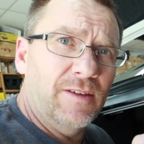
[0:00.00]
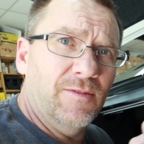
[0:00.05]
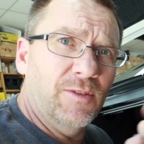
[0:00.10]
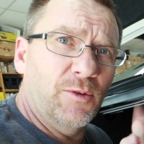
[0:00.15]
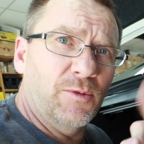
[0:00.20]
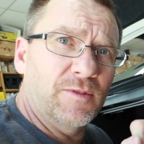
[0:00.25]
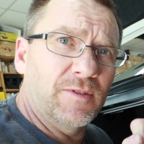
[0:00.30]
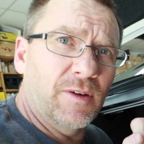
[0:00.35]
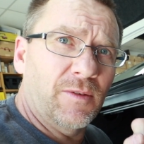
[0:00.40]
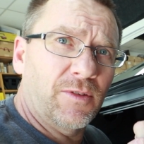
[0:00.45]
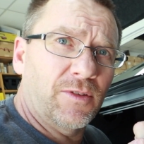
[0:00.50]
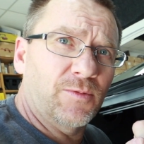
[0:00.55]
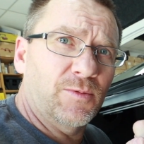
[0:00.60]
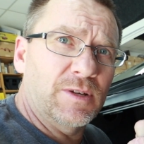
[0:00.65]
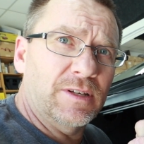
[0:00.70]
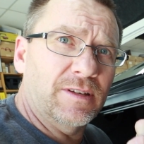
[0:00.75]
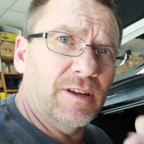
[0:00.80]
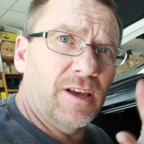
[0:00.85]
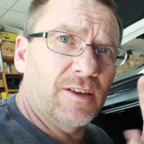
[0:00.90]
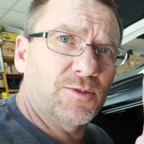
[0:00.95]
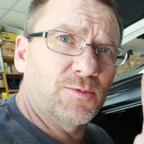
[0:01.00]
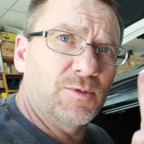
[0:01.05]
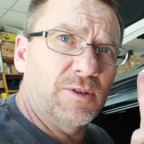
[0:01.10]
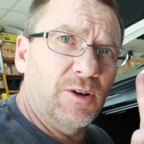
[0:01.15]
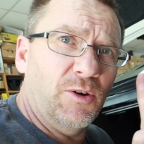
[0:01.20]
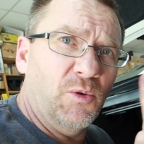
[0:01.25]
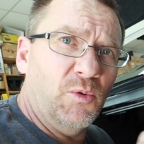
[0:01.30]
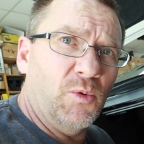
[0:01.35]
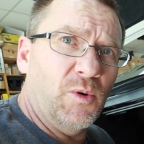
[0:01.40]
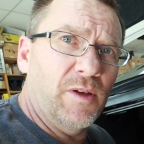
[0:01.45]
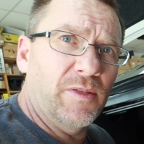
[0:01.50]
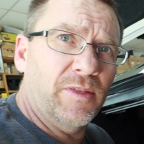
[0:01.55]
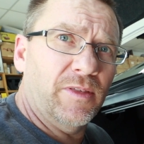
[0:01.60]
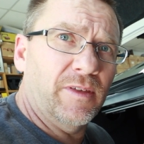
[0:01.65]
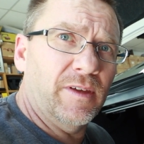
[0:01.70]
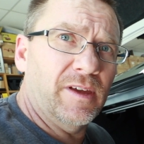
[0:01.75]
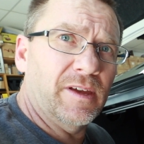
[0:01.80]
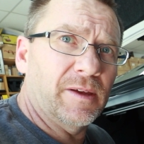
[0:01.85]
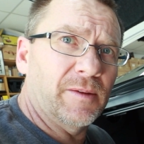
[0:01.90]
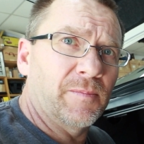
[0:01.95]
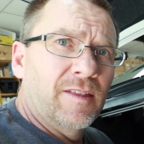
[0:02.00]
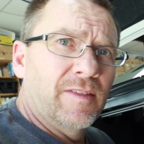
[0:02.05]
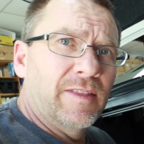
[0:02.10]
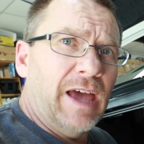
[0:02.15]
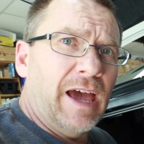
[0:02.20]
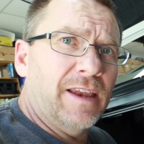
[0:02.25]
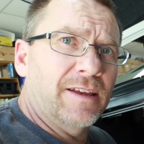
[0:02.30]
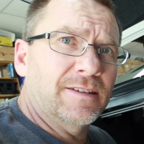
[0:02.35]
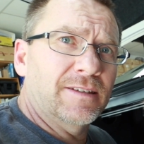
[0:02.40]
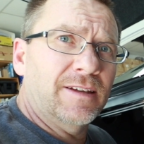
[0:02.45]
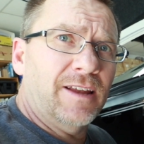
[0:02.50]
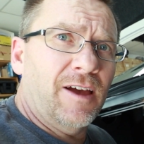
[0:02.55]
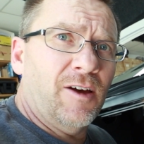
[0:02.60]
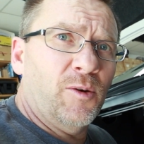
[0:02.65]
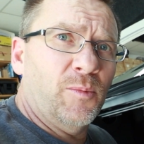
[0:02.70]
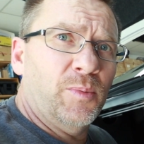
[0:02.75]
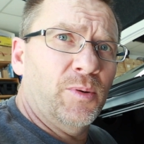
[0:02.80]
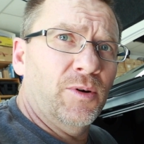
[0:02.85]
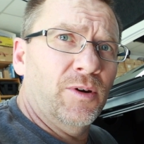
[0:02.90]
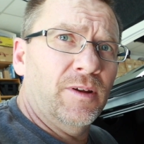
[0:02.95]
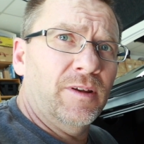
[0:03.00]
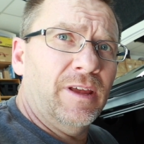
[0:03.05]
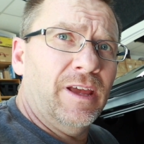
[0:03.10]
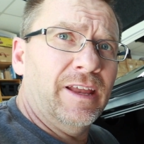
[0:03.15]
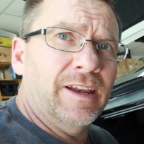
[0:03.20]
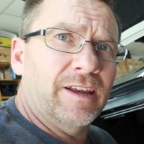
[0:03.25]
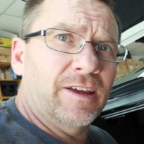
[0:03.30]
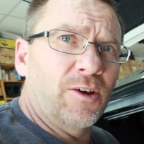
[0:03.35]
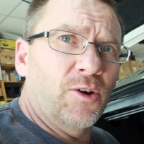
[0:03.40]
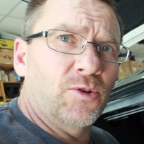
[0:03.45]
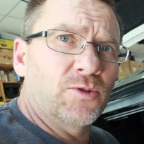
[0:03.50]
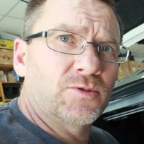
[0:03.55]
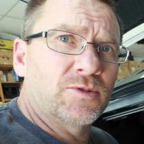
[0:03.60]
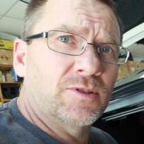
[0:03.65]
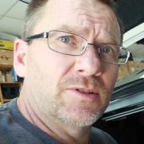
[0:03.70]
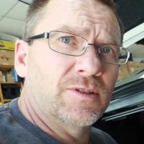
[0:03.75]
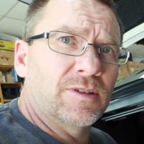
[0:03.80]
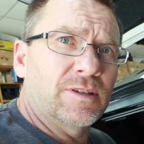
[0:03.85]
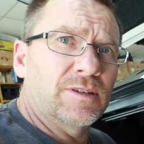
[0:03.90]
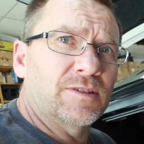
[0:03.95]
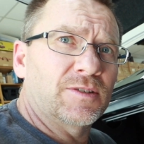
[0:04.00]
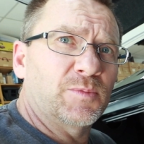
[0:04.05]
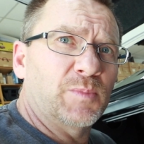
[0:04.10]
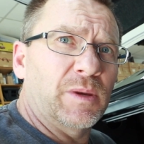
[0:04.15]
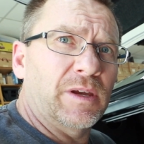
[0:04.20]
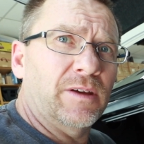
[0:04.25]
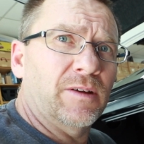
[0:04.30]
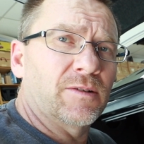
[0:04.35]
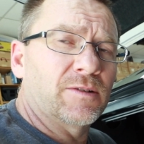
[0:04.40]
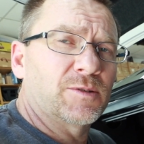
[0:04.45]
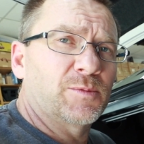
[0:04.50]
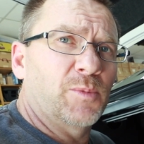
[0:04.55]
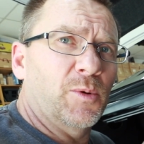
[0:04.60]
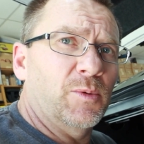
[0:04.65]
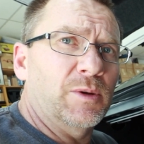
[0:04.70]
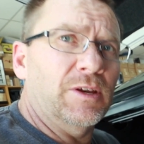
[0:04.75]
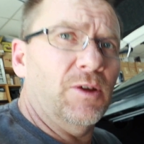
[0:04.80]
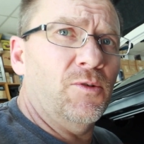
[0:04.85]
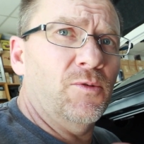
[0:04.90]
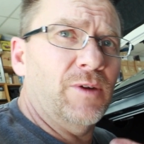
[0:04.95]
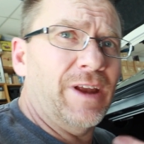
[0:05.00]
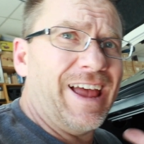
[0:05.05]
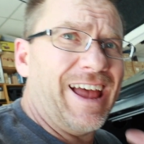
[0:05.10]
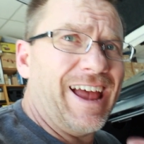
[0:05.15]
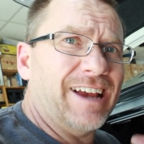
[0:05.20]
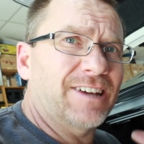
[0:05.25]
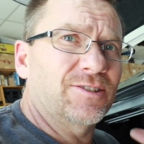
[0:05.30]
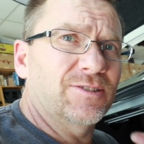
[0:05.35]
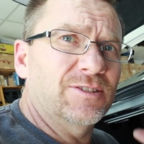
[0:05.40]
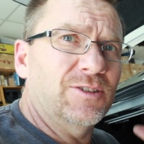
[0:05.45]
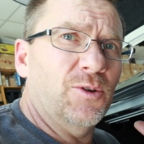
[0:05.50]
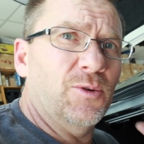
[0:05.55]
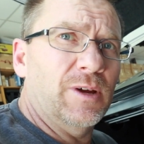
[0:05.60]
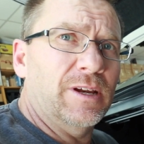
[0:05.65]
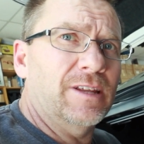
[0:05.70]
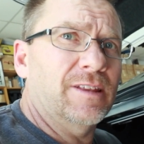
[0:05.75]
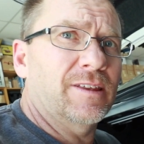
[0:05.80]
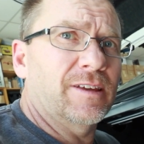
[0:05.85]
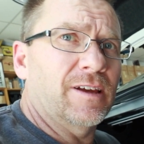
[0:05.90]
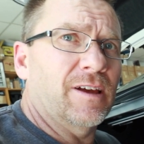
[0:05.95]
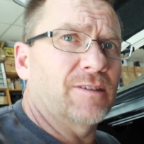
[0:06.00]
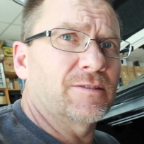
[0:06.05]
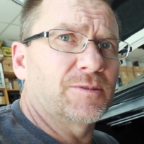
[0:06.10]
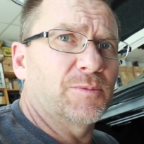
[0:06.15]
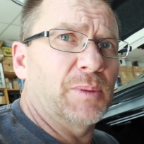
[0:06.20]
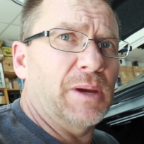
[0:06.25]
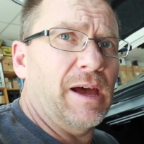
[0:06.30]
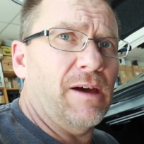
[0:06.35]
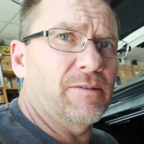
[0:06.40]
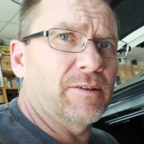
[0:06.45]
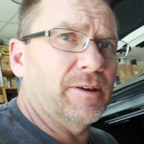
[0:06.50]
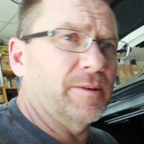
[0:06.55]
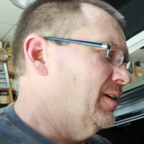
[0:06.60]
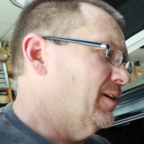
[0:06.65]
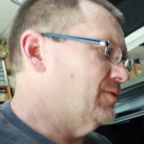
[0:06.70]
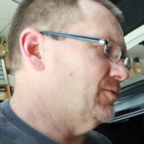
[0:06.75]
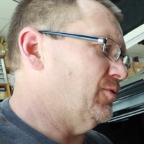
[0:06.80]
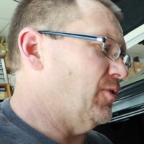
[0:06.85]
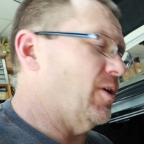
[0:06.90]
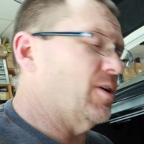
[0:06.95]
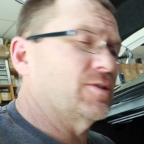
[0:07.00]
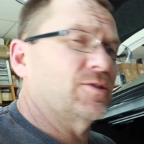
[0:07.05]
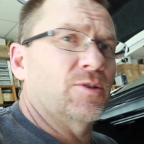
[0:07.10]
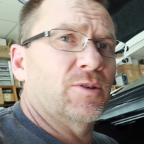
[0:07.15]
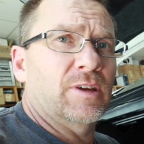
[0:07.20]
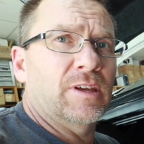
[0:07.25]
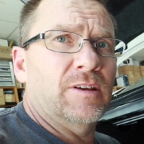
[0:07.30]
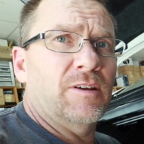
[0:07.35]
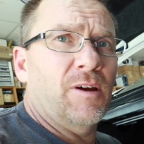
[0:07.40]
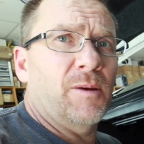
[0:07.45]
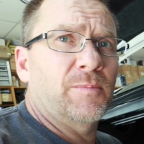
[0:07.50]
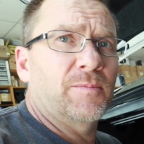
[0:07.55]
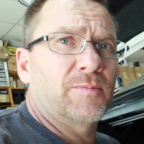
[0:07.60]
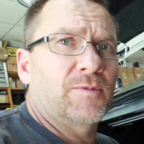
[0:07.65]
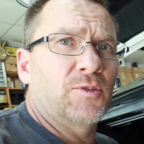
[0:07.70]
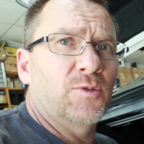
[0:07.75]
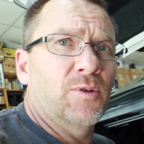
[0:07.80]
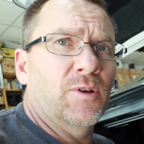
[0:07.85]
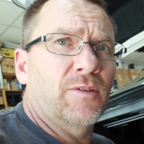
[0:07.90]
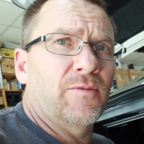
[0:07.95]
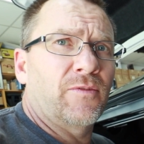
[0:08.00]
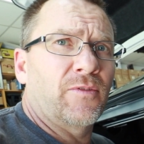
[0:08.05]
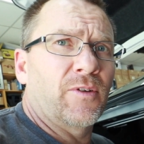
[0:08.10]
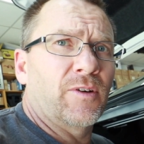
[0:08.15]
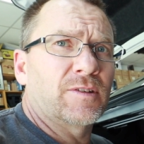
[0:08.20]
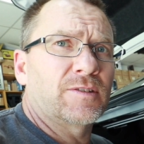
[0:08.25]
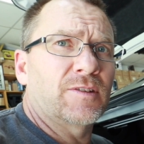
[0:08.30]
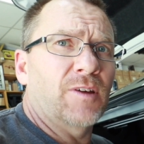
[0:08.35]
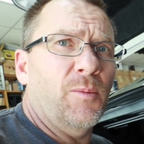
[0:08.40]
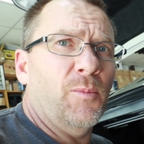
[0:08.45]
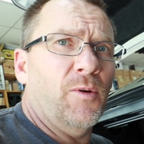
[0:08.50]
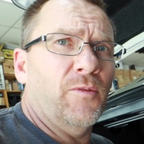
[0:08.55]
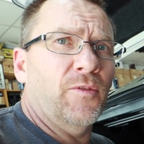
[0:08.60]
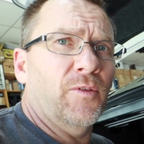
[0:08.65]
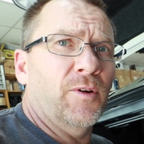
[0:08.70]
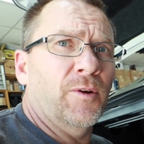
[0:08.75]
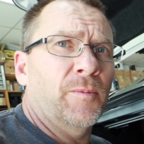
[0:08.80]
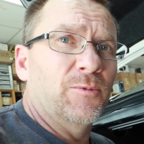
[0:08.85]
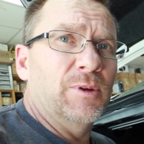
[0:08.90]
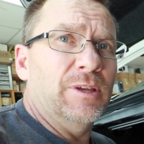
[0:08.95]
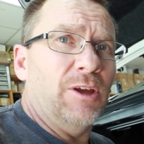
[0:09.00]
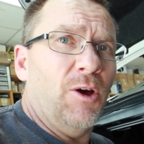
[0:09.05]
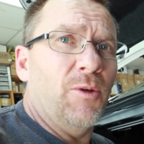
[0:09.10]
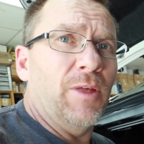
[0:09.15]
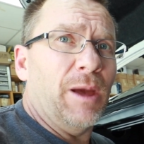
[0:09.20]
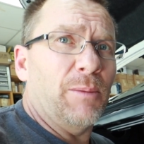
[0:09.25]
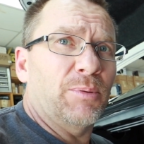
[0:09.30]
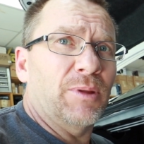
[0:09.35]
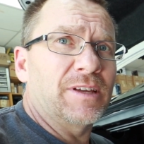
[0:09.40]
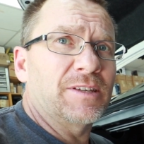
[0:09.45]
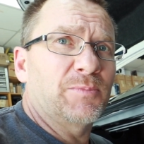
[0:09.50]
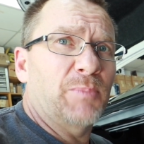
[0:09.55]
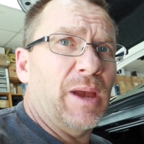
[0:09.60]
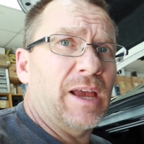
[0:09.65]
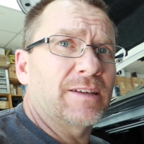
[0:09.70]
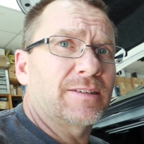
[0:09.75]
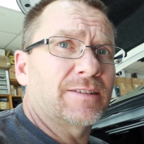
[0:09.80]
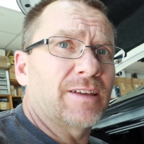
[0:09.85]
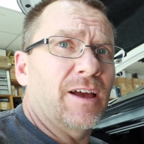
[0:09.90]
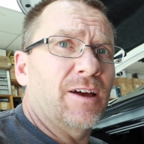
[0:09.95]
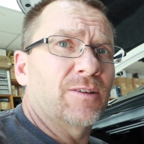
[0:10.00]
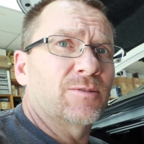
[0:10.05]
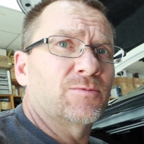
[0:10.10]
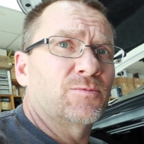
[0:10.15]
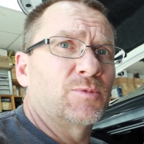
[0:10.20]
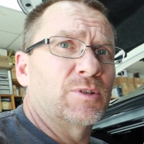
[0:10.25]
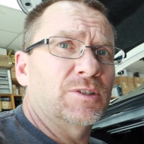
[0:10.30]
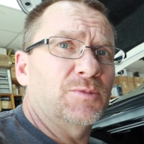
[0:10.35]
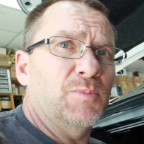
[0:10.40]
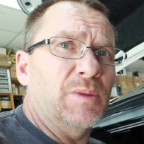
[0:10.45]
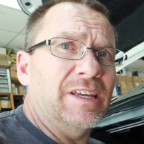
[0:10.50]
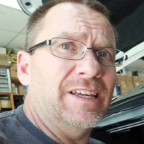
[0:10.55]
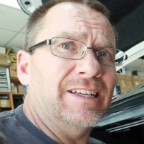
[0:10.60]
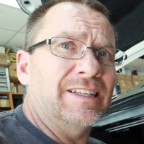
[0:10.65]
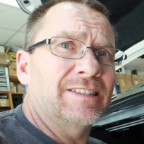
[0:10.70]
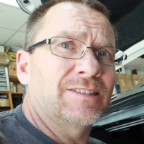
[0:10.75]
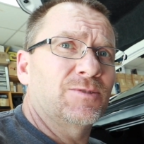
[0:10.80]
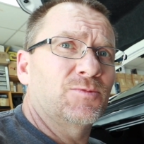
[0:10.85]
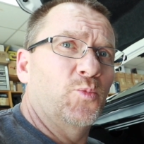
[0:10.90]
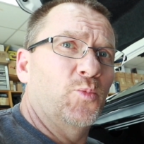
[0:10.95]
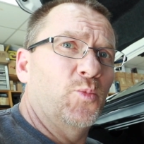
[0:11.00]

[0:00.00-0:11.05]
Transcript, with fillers: even though we've done 3 tests, we know one thing. That is an output and it goes to these speakers, but we don't actually know anything else about it. As far as hooking up to it for a subwoofer, we know that plays bass sound, which means